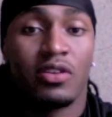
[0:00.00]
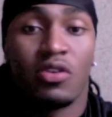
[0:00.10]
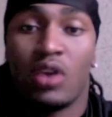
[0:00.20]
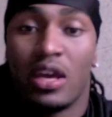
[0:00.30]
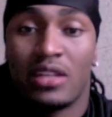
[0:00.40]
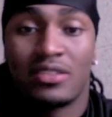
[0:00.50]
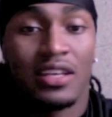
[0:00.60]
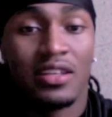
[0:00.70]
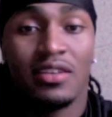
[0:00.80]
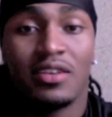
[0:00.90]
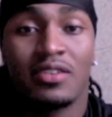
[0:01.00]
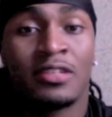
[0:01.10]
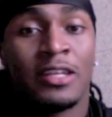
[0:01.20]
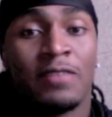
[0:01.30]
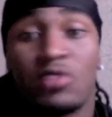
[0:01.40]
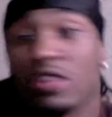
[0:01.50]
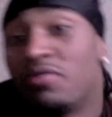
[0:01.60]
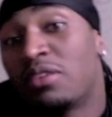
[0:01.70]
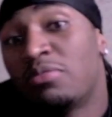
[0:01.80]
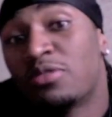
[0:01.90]
Go ahead, take a look.
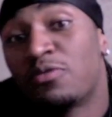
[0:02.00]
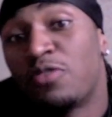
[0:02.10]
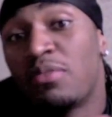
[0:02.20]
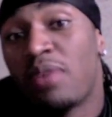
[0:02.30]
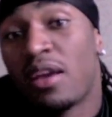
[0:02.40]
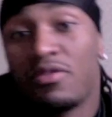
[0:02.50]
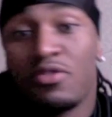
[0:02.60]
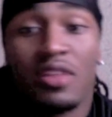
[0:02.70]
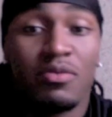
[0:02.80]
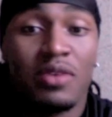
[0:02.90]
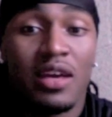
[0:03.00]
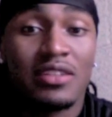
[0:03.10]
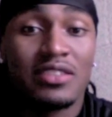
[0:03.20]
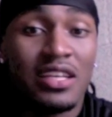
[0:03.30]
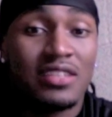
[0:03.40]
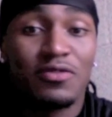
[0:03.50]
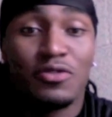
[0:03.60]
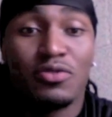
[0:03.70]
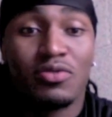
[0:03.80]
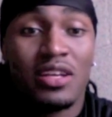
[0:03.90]
Give me some feedback. If you think we got to change a
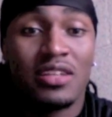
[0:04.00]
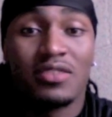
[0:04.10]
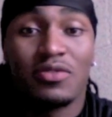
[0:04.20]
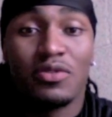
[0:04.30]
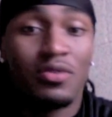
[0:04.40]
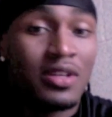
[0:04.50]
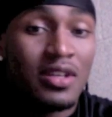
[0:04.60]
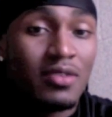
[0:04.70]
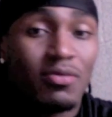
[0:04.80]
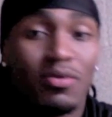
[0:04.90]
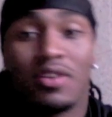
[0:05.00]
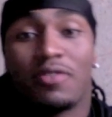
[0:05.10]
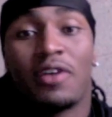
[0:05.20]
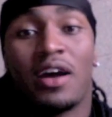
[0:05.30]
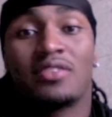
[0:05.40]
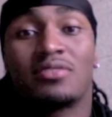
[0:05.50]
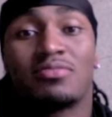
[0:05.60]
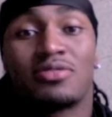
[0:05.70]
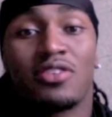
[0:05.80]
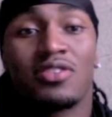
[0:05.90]
few things, if you want to find
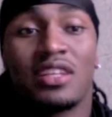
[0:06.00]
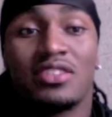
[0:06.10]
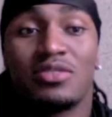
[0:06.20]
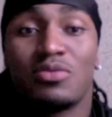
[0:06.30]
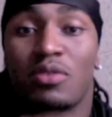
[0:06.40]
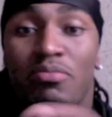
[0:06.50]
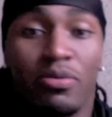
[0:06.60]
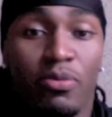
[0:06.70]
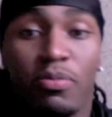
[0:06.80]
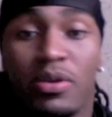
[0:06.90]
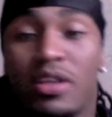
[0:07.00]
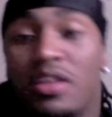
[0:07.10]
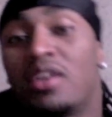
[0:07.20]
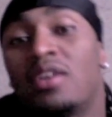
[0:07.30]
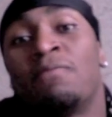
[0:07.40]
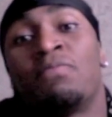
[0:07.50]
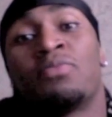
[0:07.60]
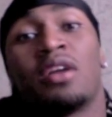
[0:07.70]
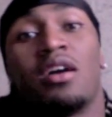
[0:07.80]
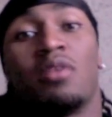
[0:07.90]
some certain things, you want memorabilia,
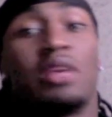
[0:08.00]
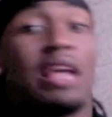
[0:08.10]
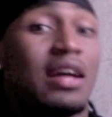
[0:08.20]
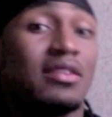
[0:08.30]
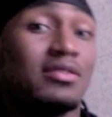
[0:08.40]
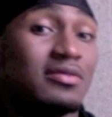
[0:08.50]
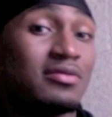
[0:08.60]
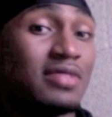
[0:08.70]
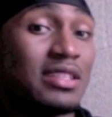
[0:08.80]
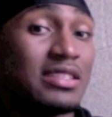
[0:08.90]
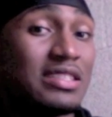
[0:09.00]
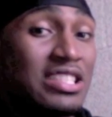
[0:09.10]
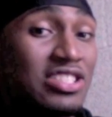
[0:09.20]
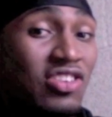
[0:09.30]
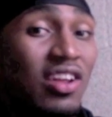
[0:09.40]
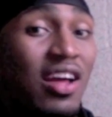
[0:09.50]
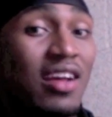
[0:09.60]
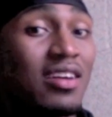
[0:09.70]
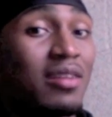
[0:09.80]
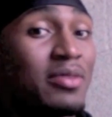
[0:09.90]
we got a t-shirt
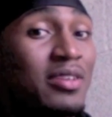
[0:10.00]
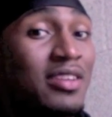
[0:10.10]
line coming.